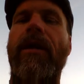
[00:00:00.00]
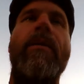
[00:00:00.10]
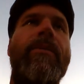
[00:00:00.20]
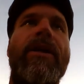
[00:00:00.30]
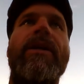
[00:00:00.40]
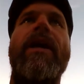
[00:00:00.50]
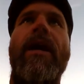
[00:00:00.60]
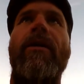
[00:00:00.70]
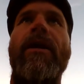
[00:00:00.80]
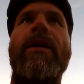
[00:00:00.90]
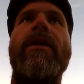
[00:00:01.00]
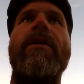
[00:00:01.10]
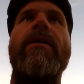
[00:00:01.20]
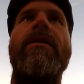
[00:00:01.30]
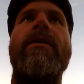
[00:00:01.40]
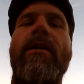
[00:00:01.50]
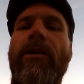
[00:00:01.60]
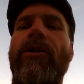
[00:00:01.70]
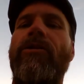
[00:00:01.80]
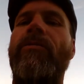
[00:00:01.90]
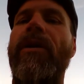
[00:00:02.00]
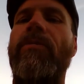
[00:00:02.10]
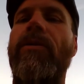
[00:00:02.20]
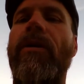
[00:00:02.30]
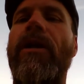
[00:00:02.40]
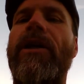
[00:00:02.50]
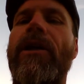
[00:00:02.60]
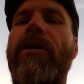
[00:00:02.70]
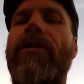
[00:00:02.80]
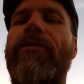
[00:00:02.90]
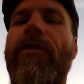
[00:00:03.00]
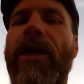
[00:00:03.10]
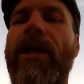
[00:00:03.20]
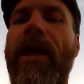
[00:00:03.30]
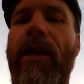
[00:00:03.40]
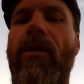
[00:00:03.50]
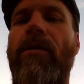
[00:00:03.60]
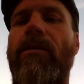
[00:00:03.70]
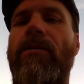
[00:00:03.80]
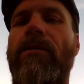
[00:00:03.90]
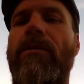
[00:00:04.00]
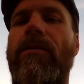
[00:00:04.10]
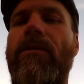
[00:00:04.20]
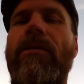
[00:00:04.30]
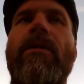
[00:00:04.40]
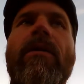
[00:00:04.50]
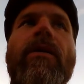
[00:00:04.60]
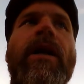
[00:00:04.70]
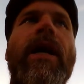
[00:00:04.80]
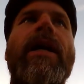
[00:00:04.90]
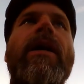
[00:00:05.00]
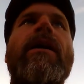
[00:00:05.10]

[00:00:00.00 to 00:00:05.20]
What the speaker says: I'm done caring. You people can go to fucking hell. Okay?